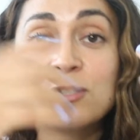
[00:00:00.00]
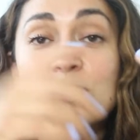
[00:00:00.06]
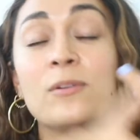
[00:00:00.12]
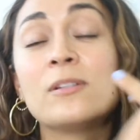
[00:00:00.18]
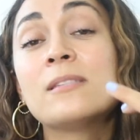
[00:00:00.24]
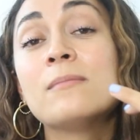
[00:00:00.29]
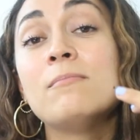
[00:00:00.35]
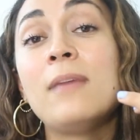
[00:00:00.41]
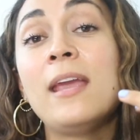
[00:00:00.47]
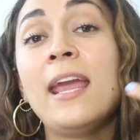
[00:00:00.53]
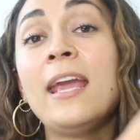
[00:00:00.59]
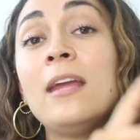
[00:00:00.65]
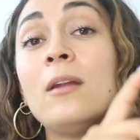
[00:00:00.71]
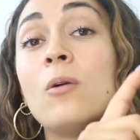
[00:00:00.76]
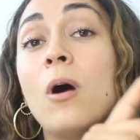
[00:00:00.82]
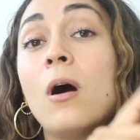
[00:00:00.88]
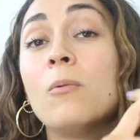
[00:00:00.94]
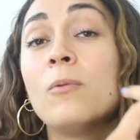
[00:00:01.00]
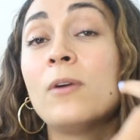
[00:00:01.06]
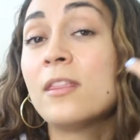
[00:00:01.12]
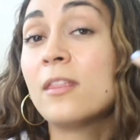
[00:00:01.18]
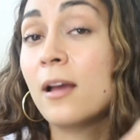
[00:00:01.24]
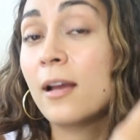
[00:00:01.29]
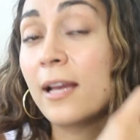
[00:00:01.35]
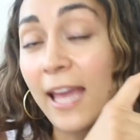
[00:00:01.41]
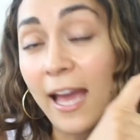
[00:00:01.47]
So it's made
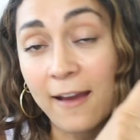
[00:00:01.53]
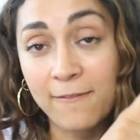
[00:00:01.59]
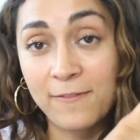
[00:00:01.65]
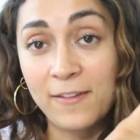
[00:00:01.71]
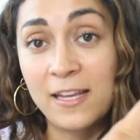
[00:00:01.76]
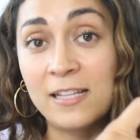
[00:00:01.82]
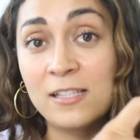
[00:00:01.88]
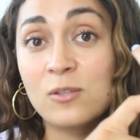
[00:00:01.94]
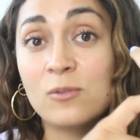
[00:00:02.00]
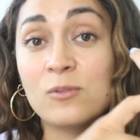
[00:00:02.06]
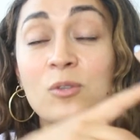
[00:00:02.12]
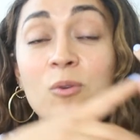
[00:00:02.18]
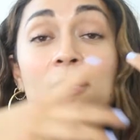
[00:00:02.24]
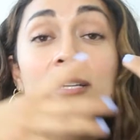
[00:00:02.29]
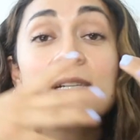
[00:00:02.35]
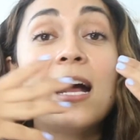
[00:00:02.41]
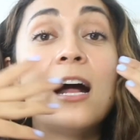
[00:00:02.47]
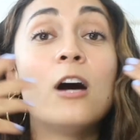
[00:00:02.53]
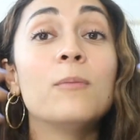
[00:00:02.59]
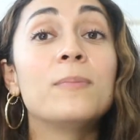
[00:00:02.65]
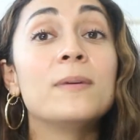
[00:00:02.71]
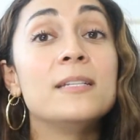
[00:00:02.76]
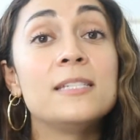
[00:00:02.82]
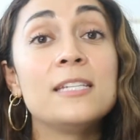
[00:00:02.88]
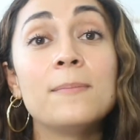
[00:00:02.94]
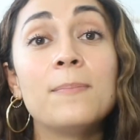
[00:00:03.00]
with caffeine, so it's going to
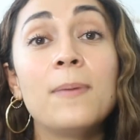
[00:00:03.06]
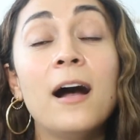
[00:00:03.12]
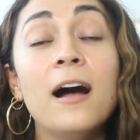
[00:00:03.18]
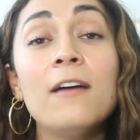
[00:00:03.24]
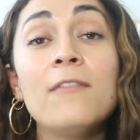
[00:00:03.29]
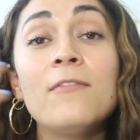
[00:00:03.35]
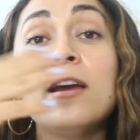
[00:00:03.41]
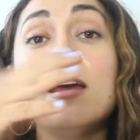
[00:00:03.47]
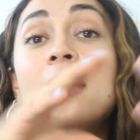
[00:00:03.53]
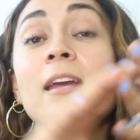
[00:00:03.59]
help depuff.